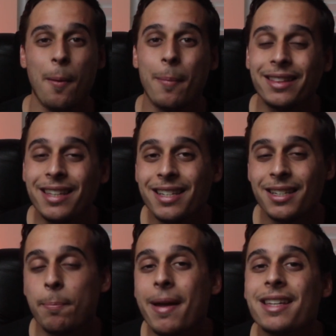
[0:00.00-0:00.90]
but this is
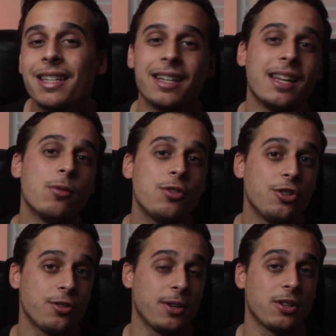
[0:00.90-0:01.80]
amazing news
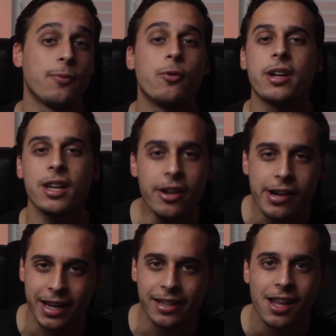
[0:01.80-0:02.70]
just because if we're
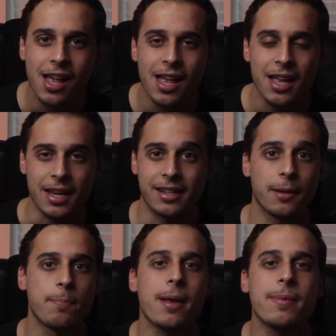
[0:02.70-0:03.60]
hearing it, is
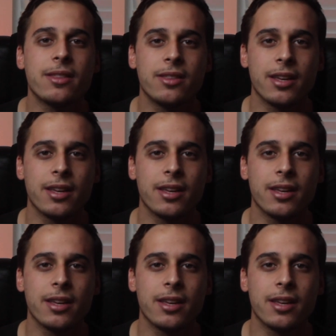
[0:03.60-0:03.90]
that maybe